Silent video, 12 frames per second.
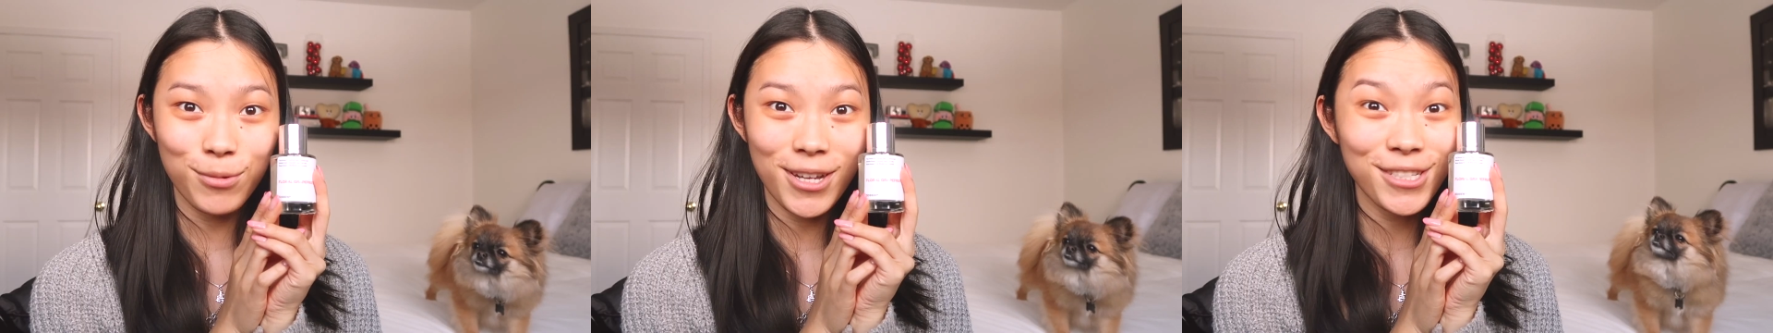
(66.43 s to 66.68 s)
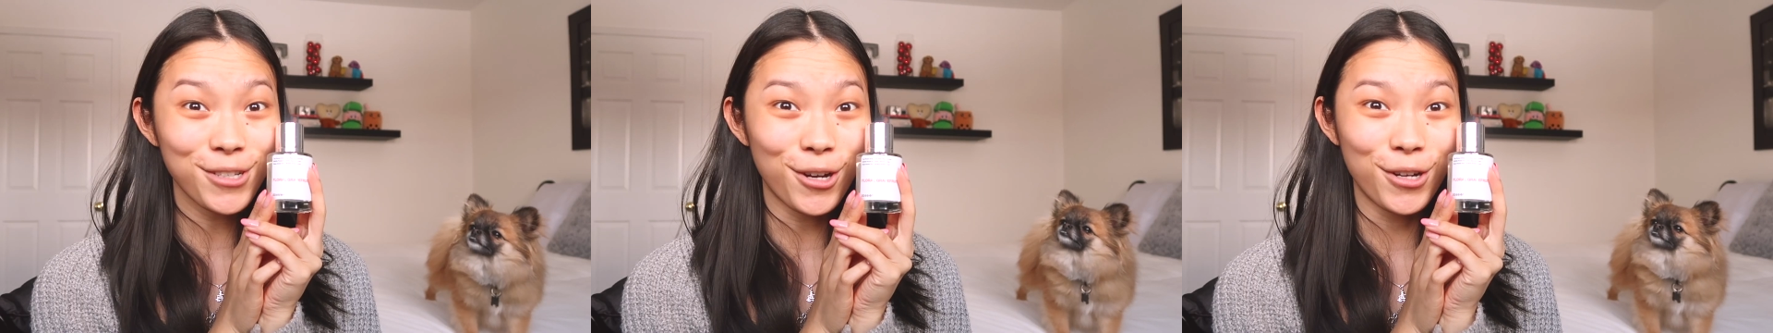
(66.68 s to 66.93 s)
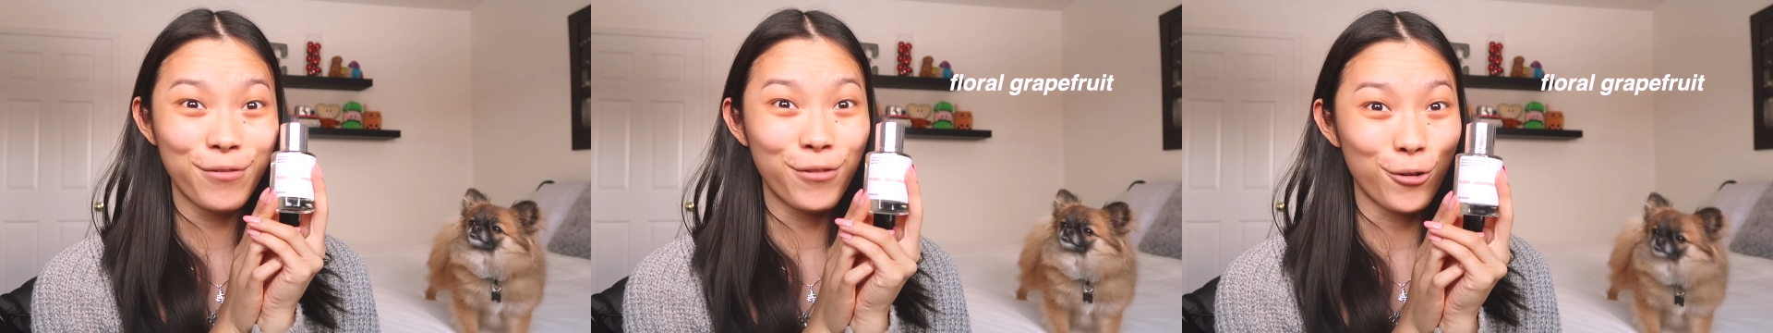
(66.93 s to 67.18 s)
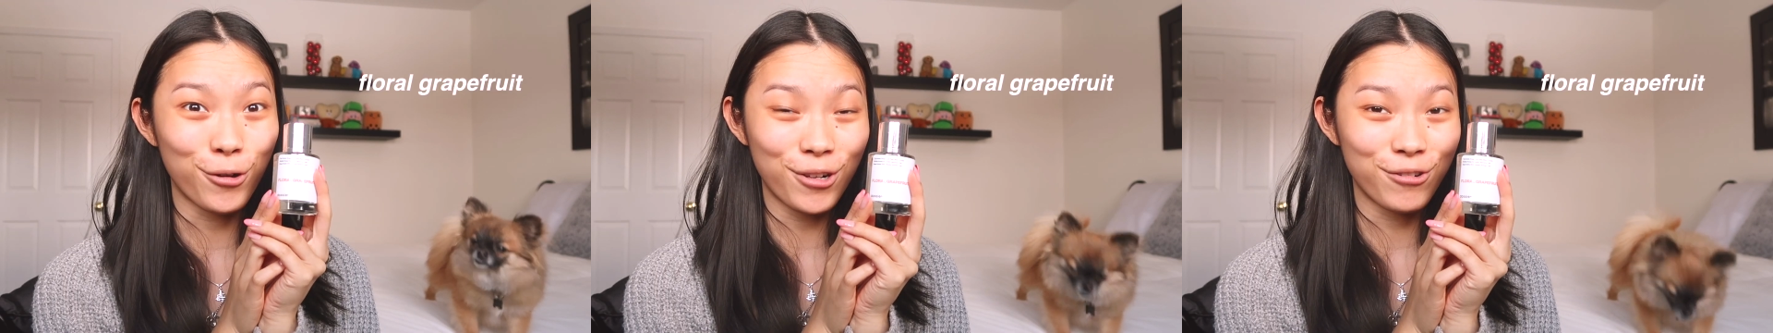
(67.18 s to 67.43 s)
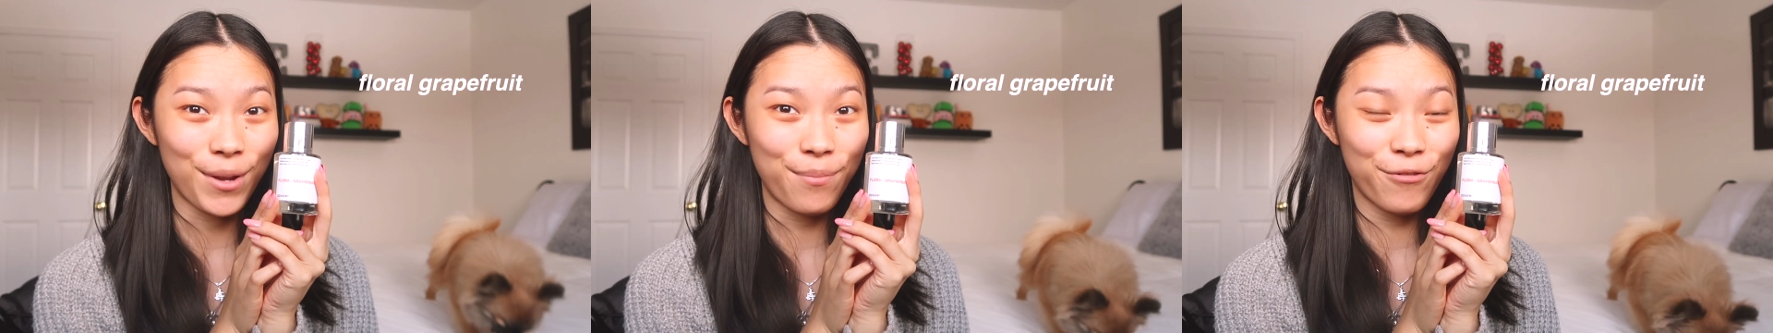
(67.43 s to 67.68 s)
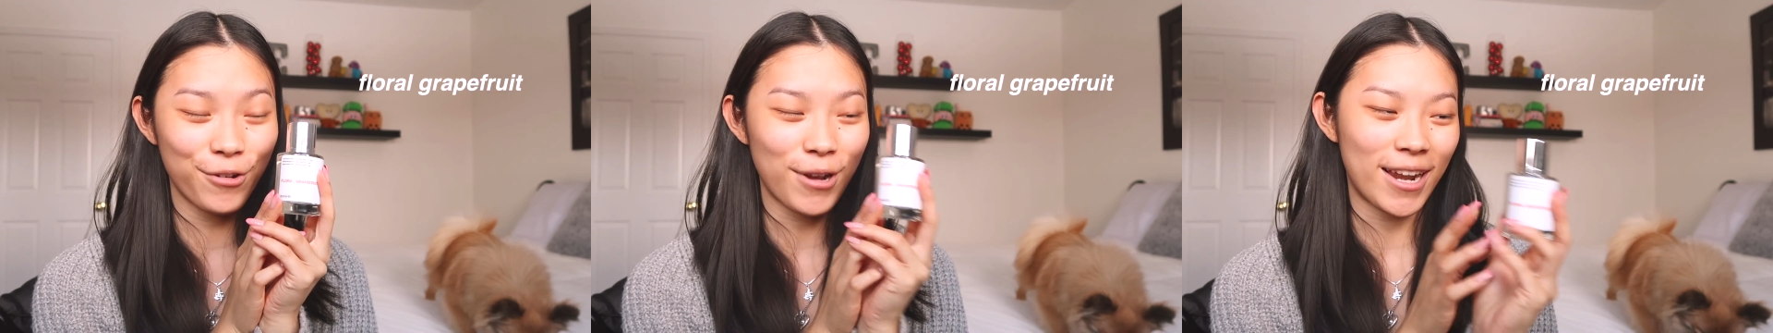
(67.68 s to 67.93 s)
one is called Floral
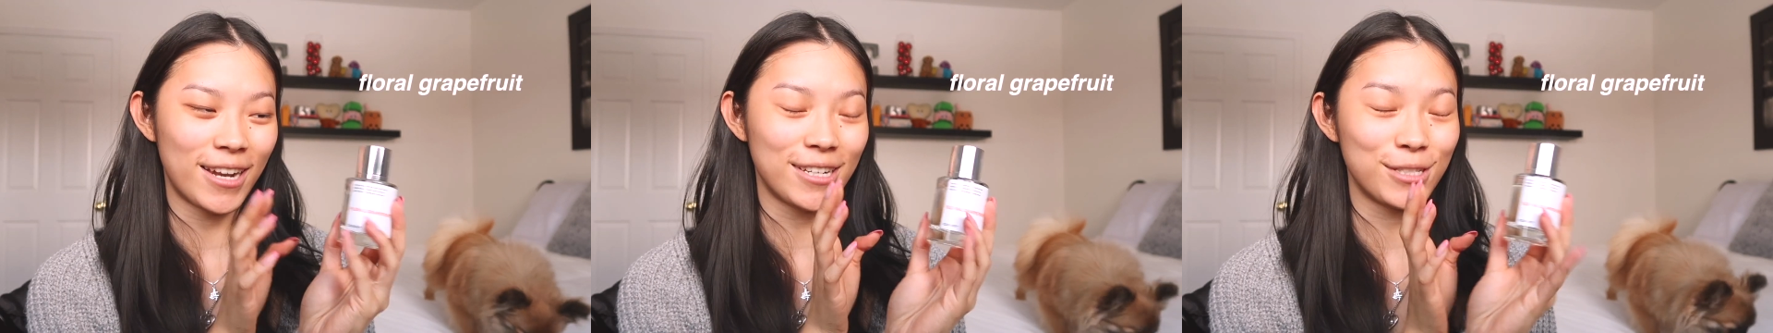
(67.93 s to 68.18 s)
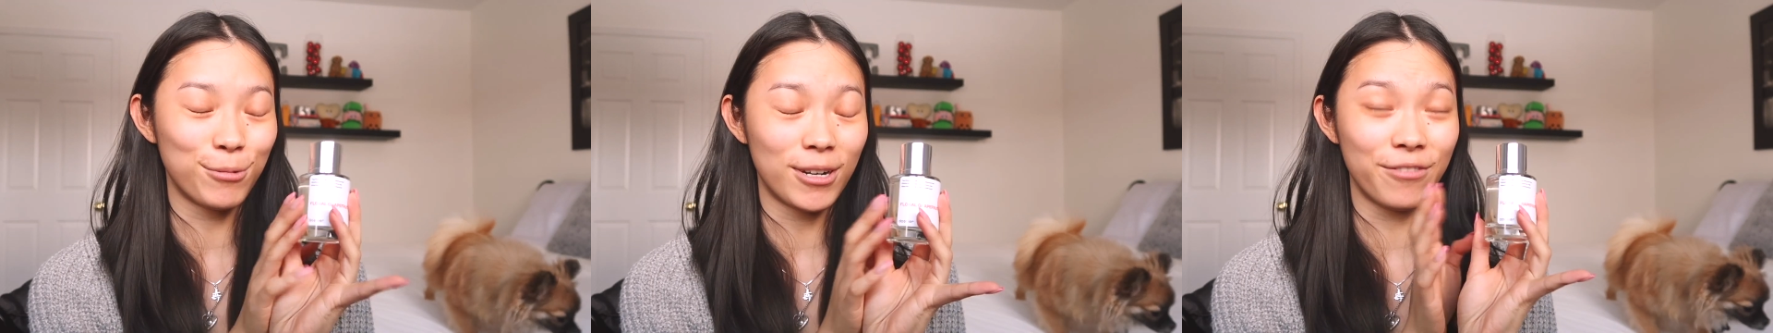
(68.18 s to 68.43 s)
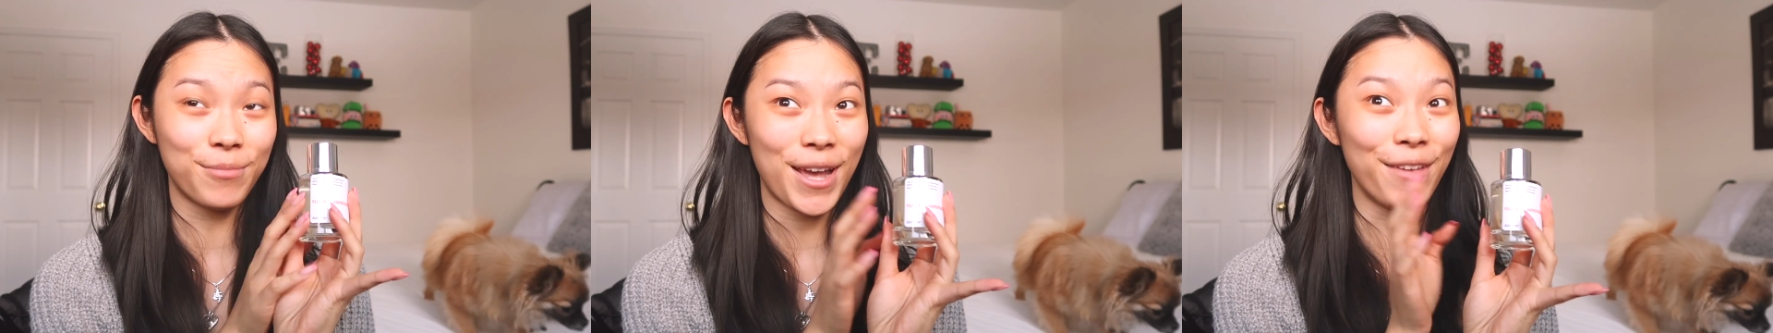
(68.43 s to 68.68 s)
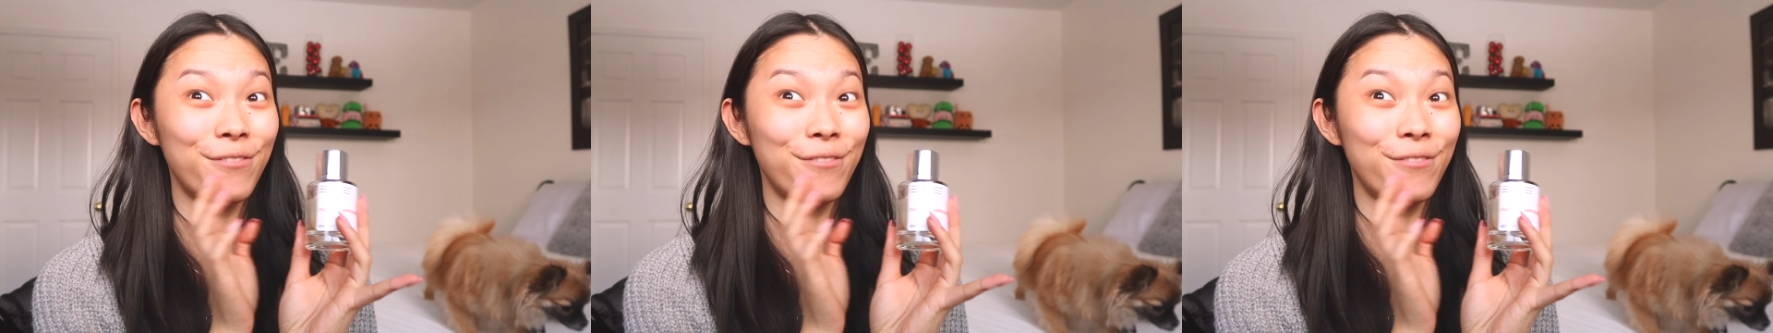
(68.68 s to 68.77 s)
Grapefruit, and it is one of my